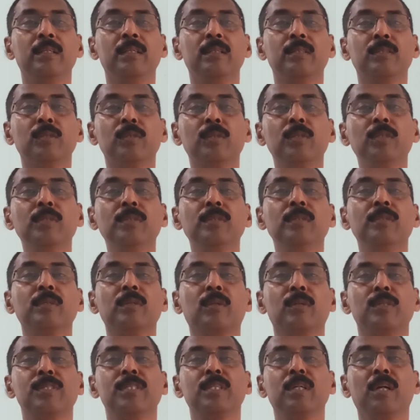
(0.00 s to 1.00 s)
through
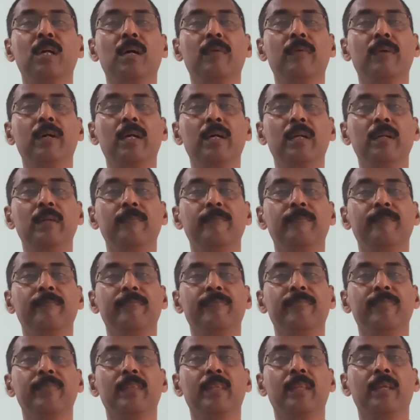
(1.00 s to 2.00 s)
crossing over
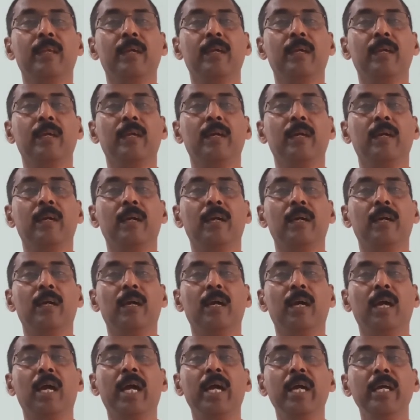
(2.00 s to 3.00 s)

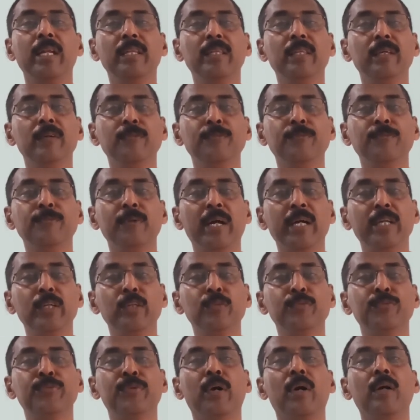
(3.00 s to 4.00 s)
and
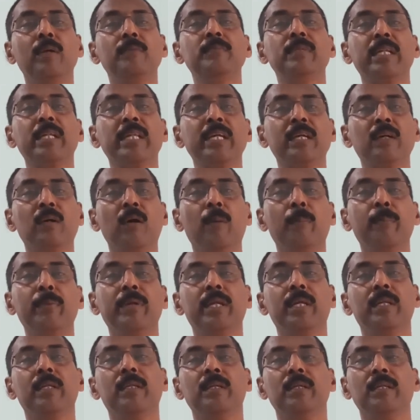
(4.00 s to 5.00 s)
to form
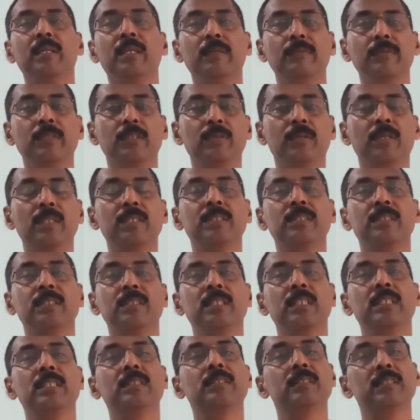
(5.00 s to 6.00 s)
recombinant
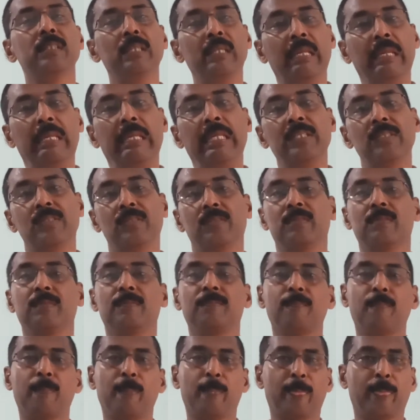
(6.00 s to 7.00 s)
individuals is less.